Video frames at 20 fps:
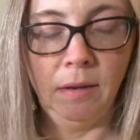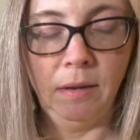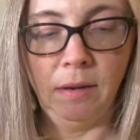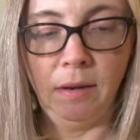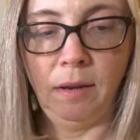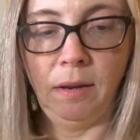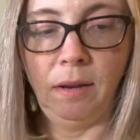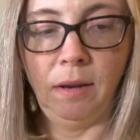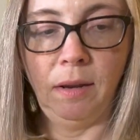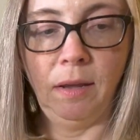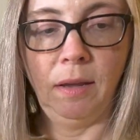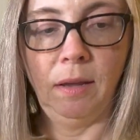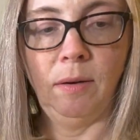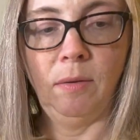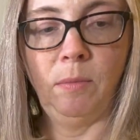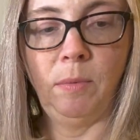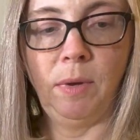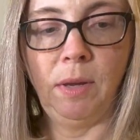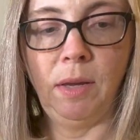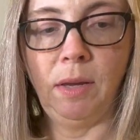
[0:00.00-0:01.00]
And then
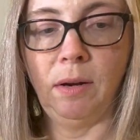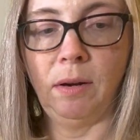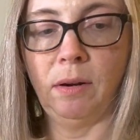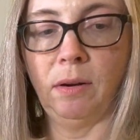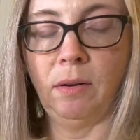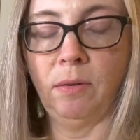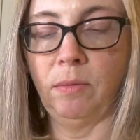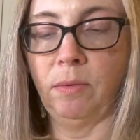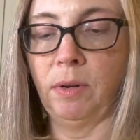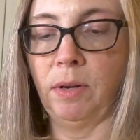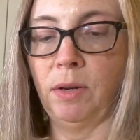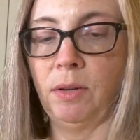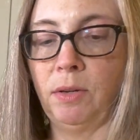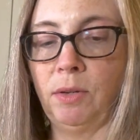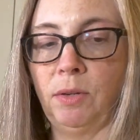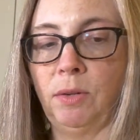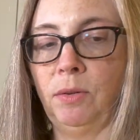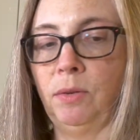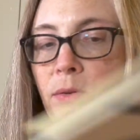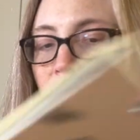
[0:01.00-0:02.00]
we are going
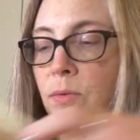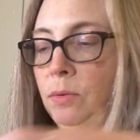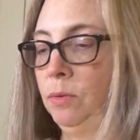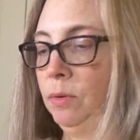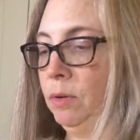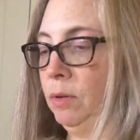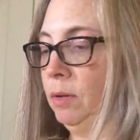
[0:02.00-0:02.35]
to